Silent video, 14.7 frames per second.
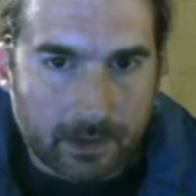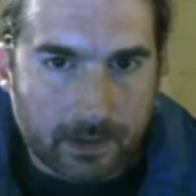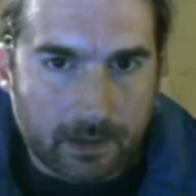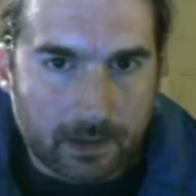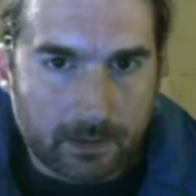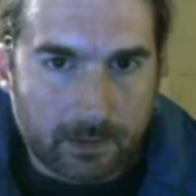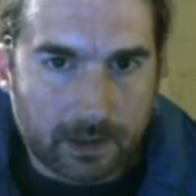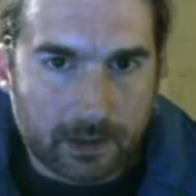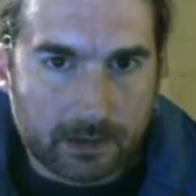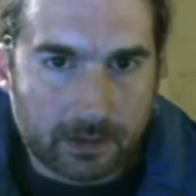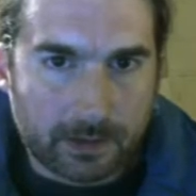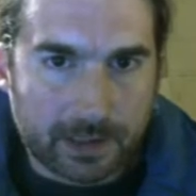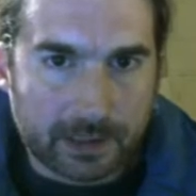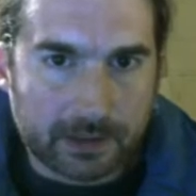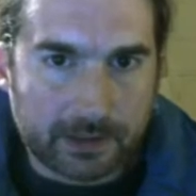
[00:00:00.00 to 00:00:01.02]
And also
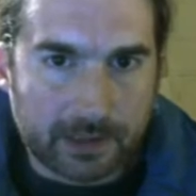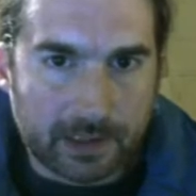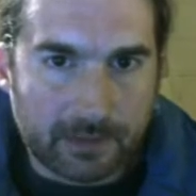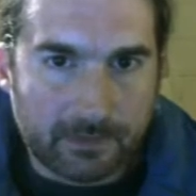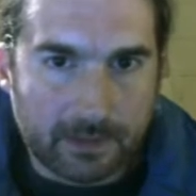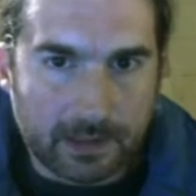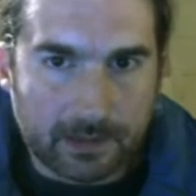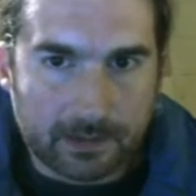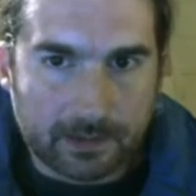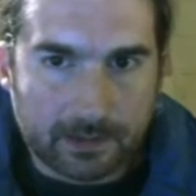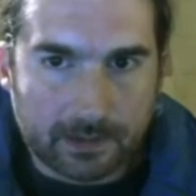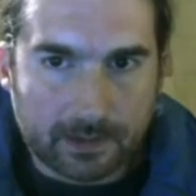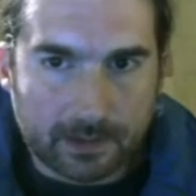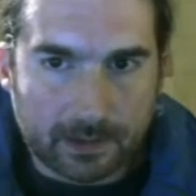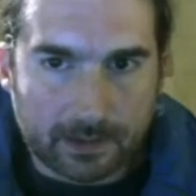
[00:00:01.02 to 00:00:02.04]
actually have decent
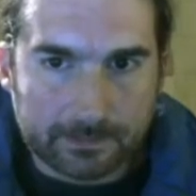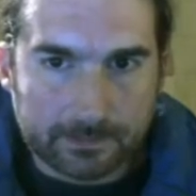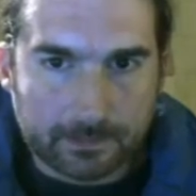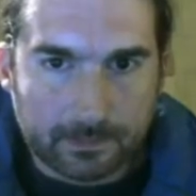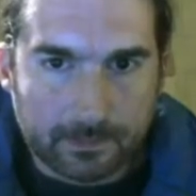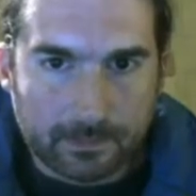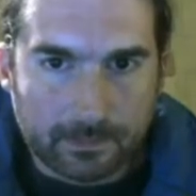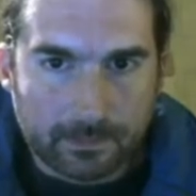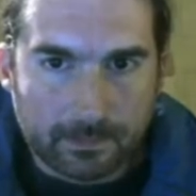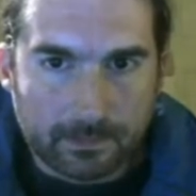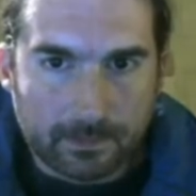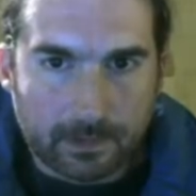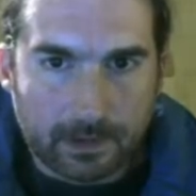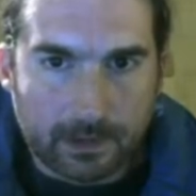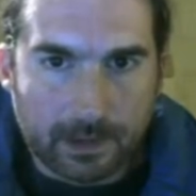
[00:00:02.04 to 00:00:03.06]

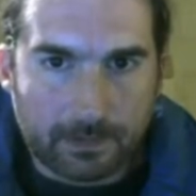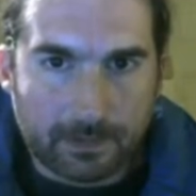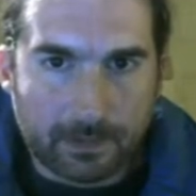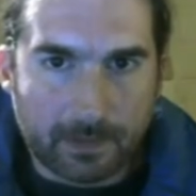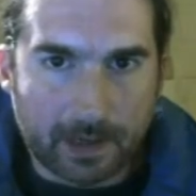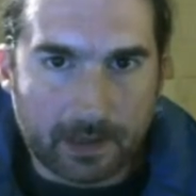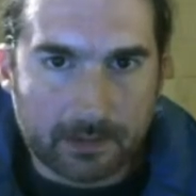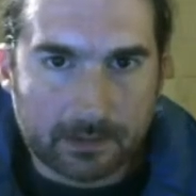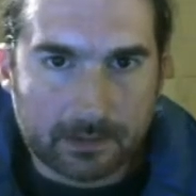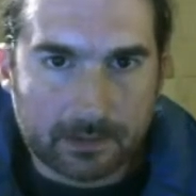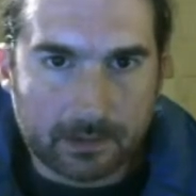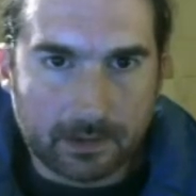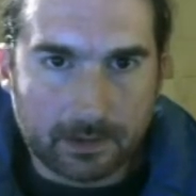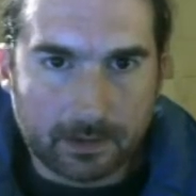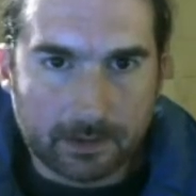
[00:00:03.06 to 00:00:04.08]
depth masks
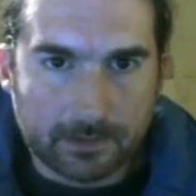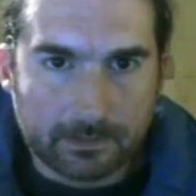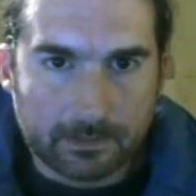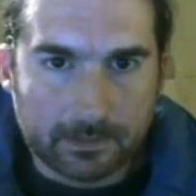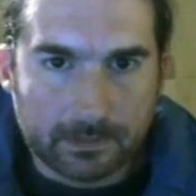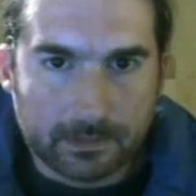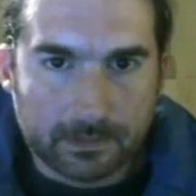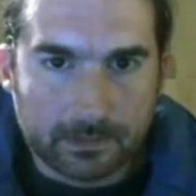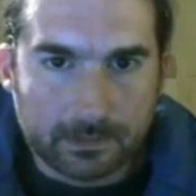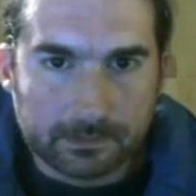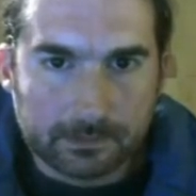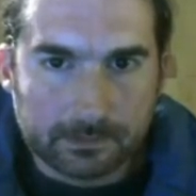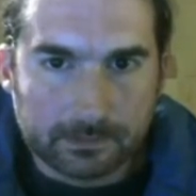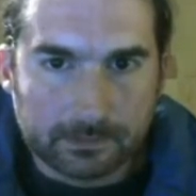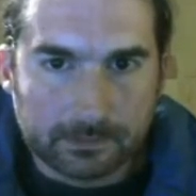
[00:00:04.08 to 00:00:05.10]
here,
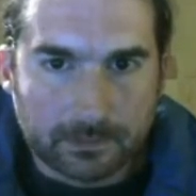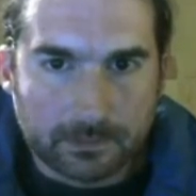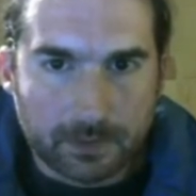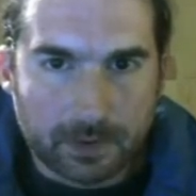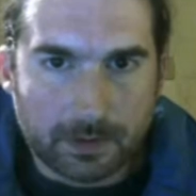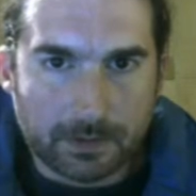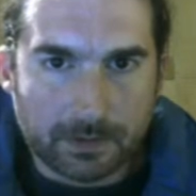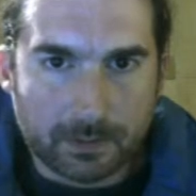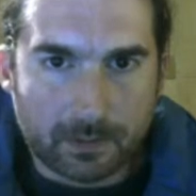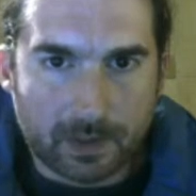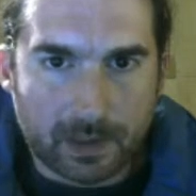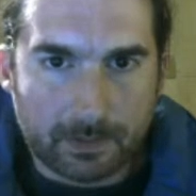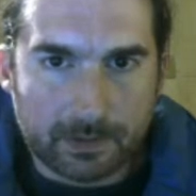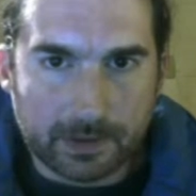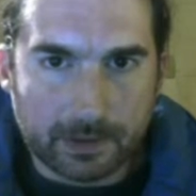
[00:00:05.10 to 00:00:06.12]
so those are
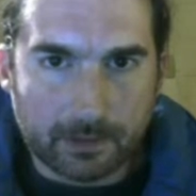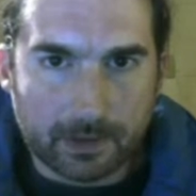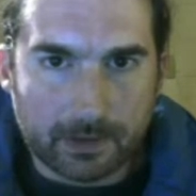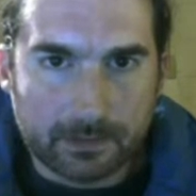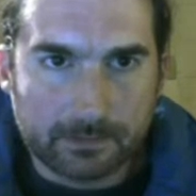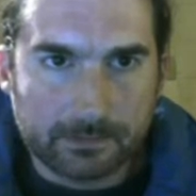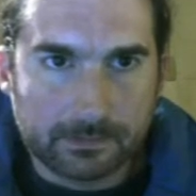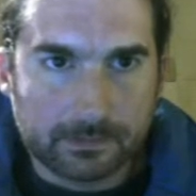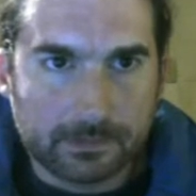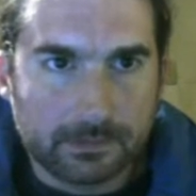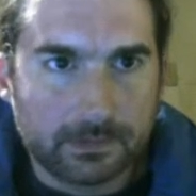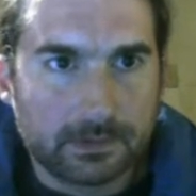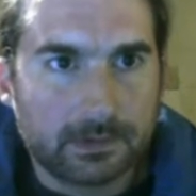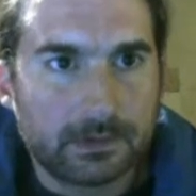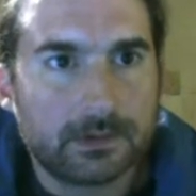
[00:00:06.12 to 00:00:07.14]
properly written.
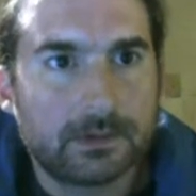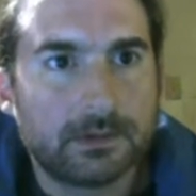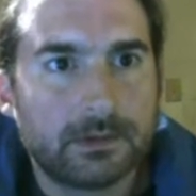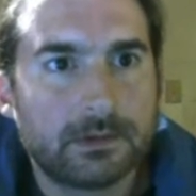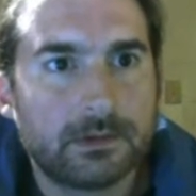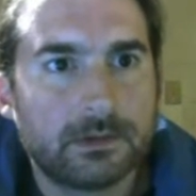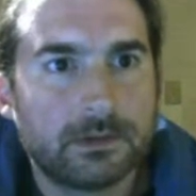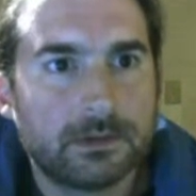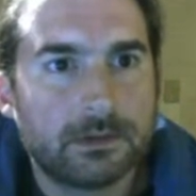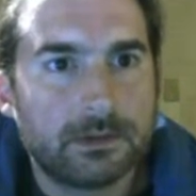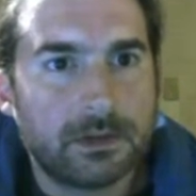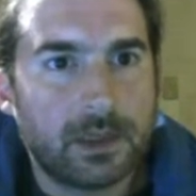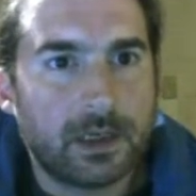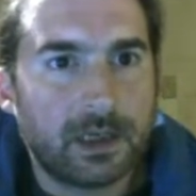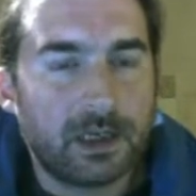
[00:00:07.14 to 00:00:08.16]
And
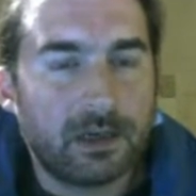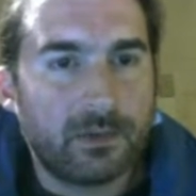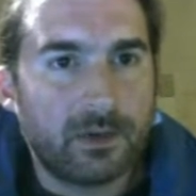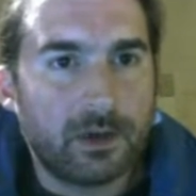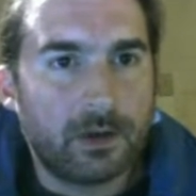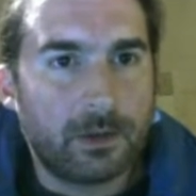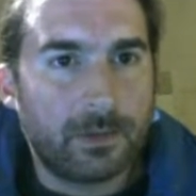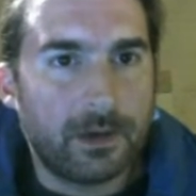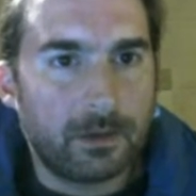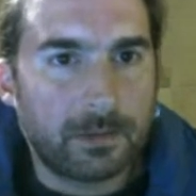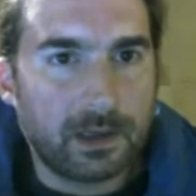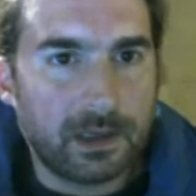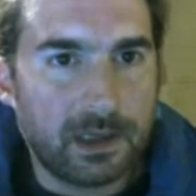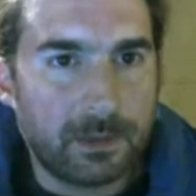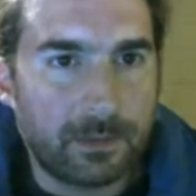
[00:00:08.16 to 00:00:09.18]
again, if we go up here, I'm going to
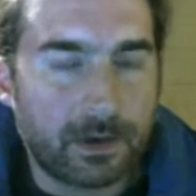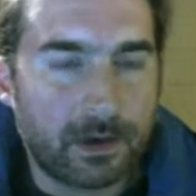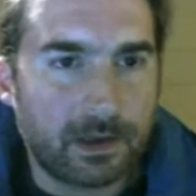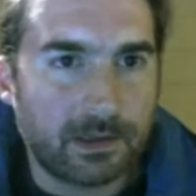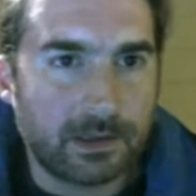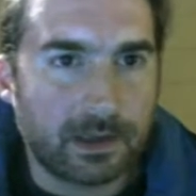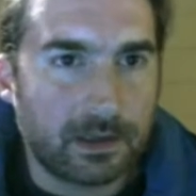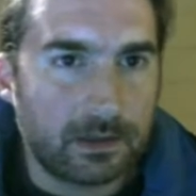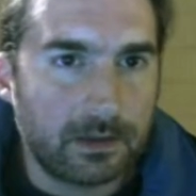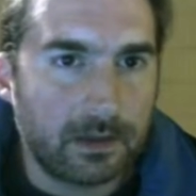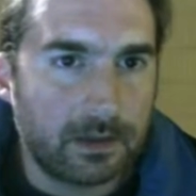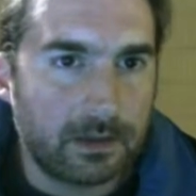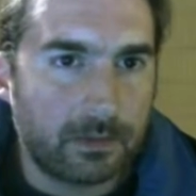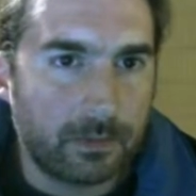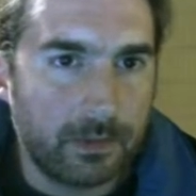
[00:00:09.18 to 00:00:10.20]
keep pausing it. Look at this
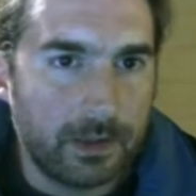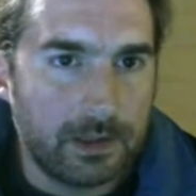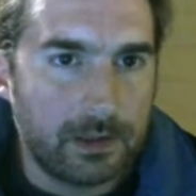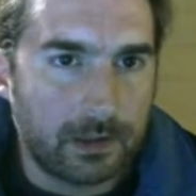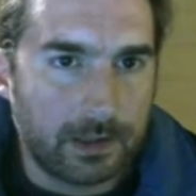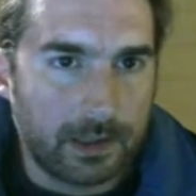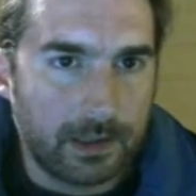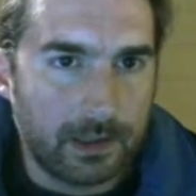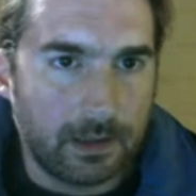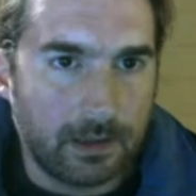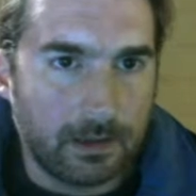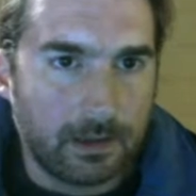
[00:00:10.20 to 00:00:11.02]
ridge line here.